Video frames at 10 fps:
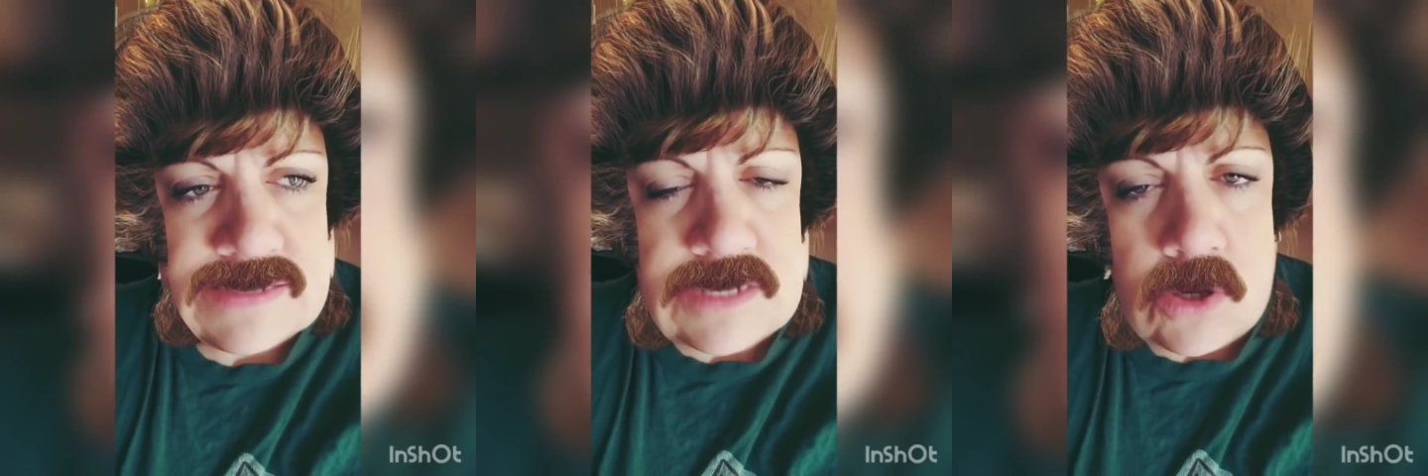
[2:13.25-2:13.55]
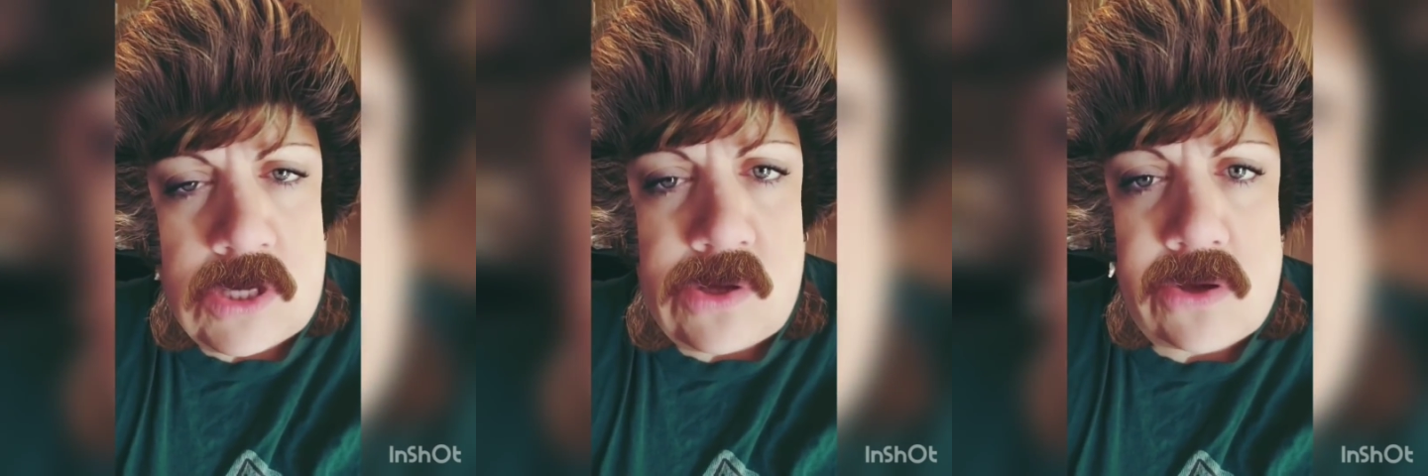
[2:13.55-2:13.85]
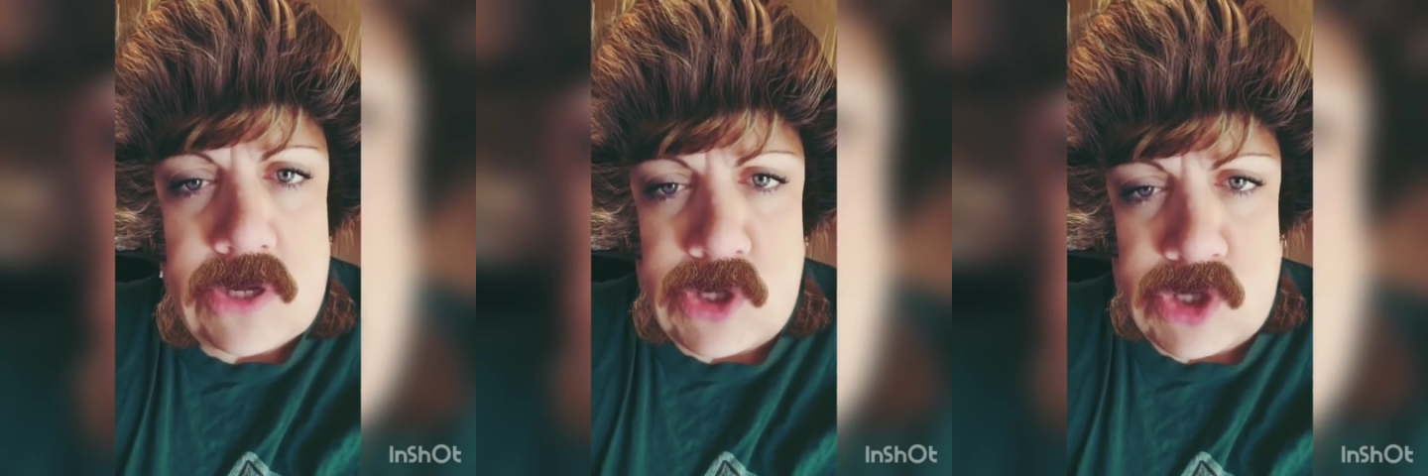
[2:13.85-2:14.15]
so you
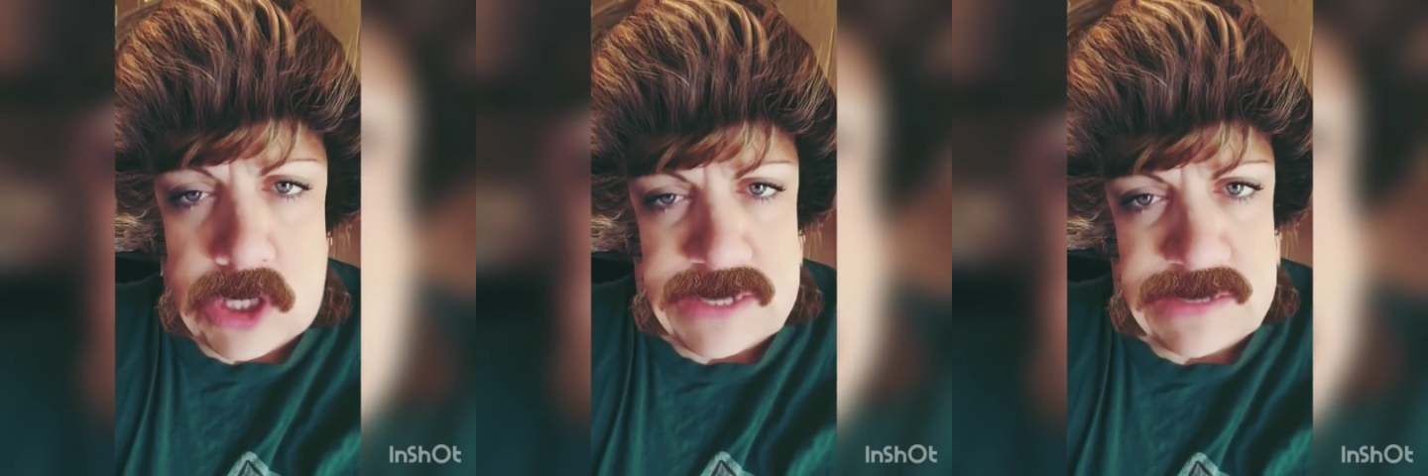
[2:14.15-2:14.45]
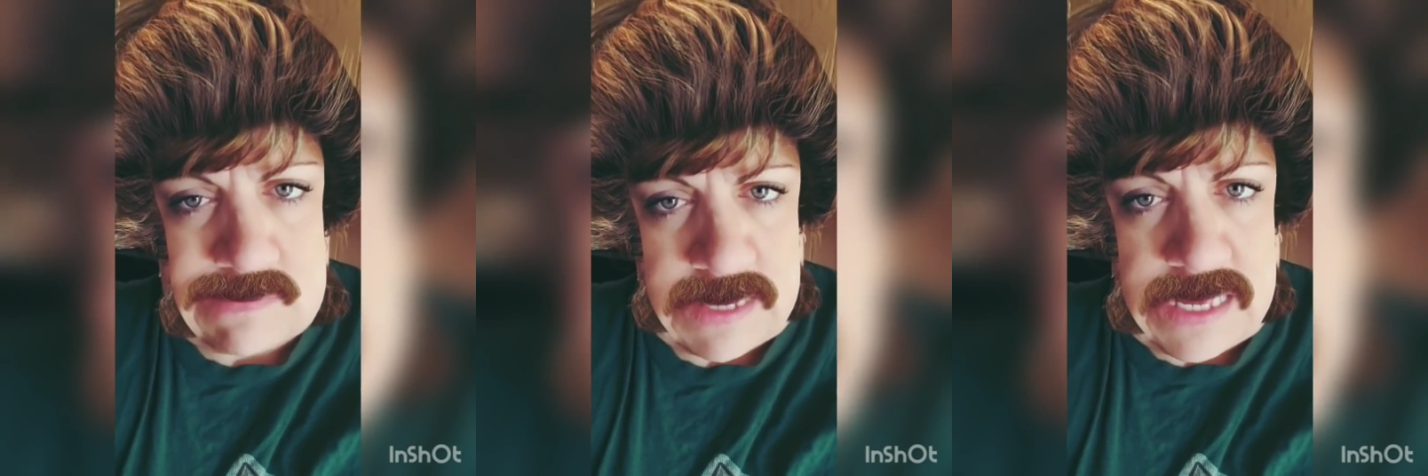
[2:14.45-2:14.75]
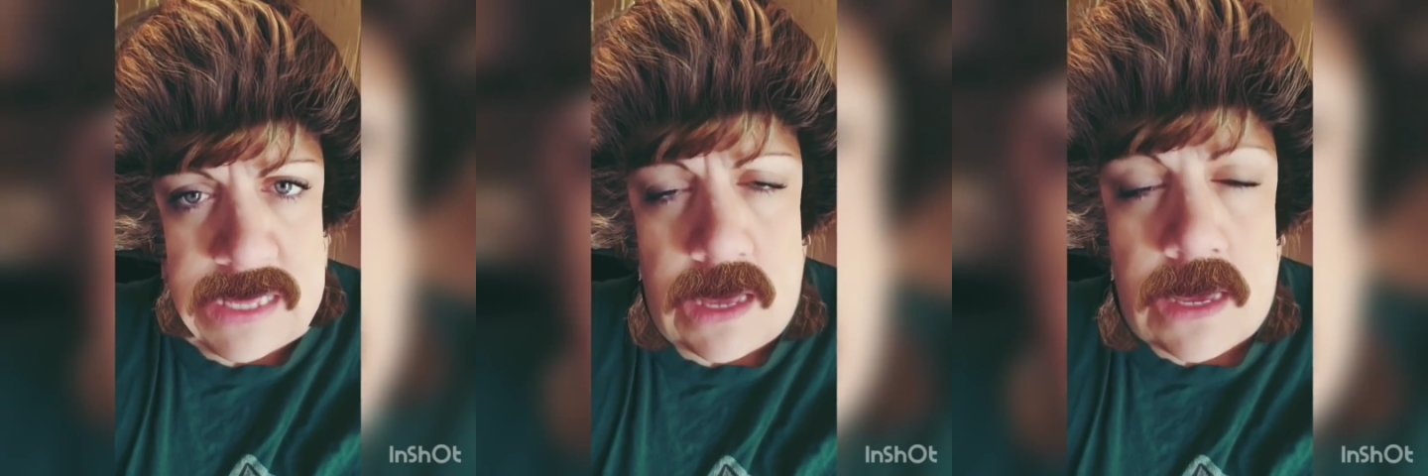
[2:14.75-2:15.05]
can trust
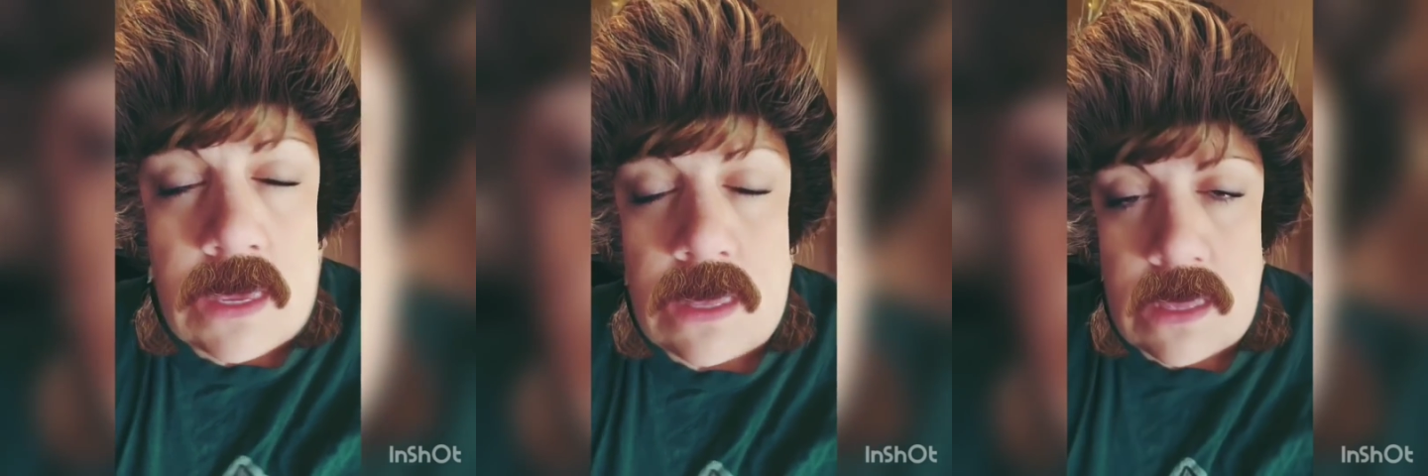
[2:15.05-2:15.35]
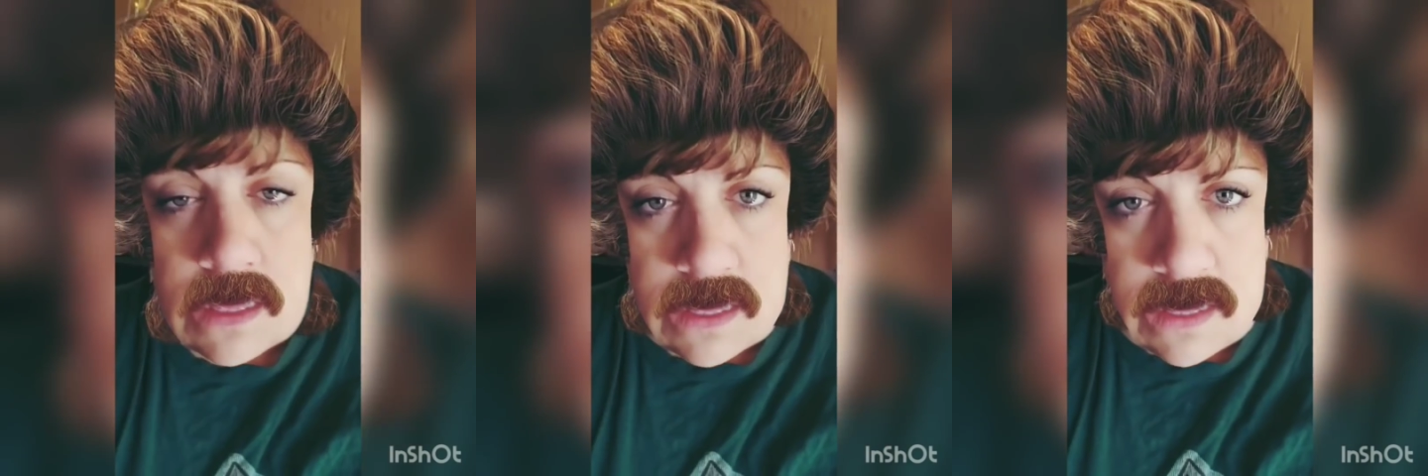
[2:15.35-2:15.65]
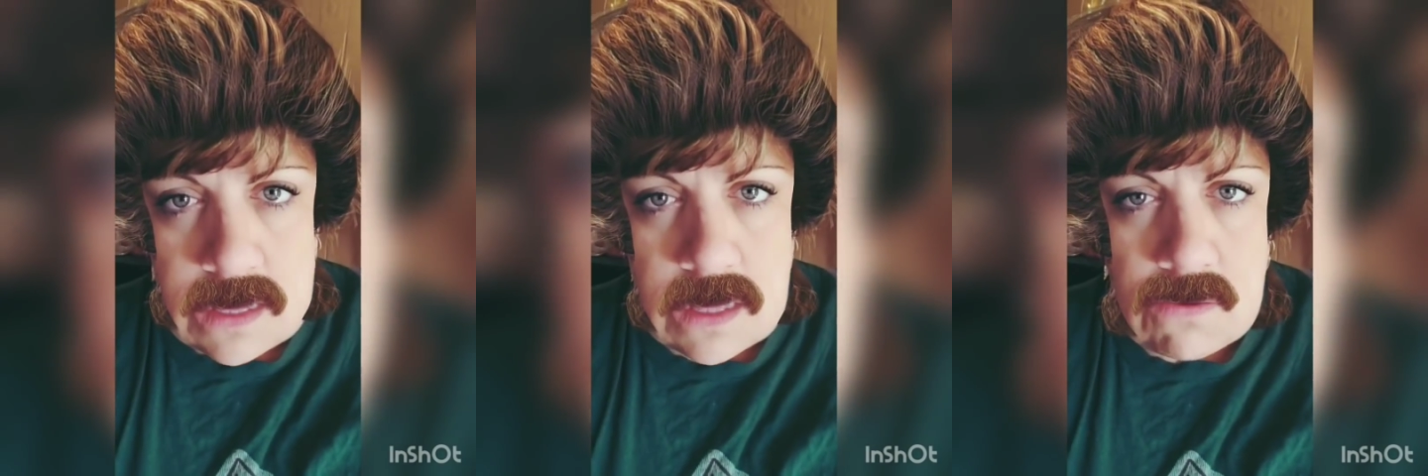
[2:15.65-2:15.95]
me.
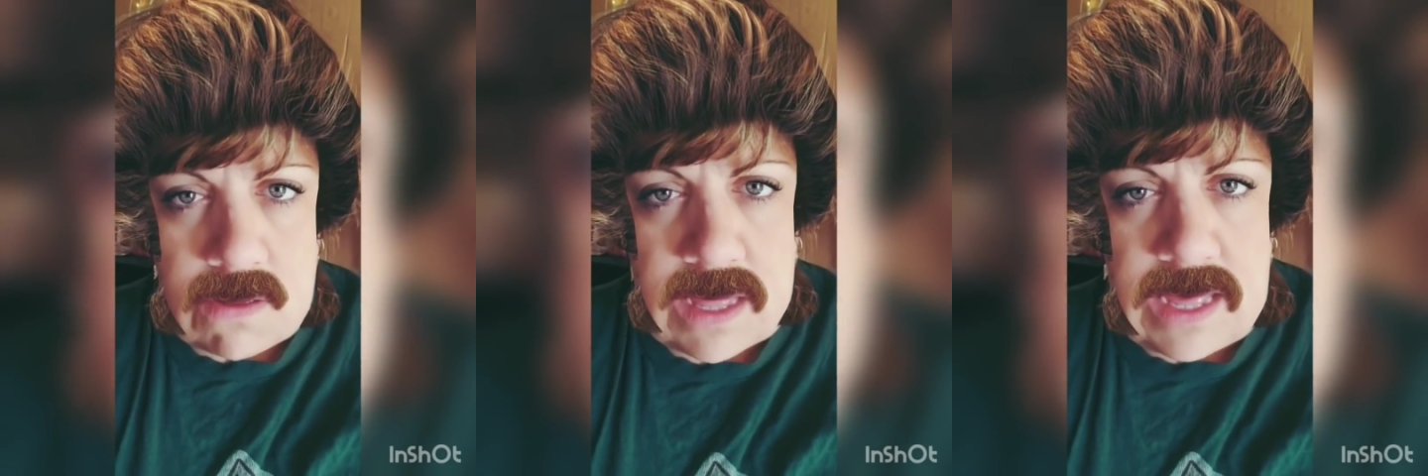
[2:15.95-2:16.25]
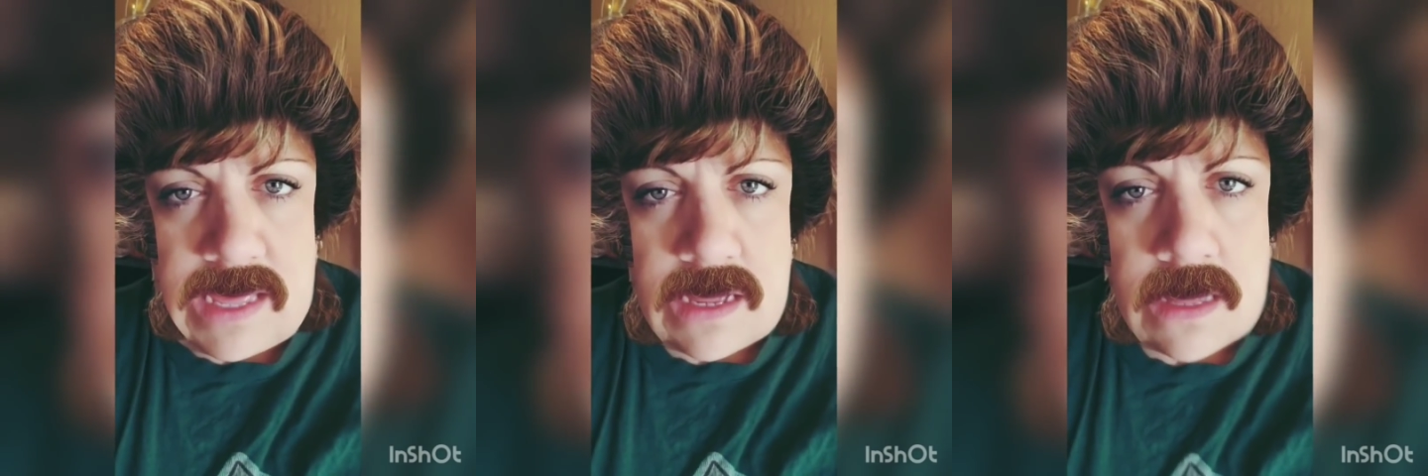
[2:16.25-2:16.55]
Okay?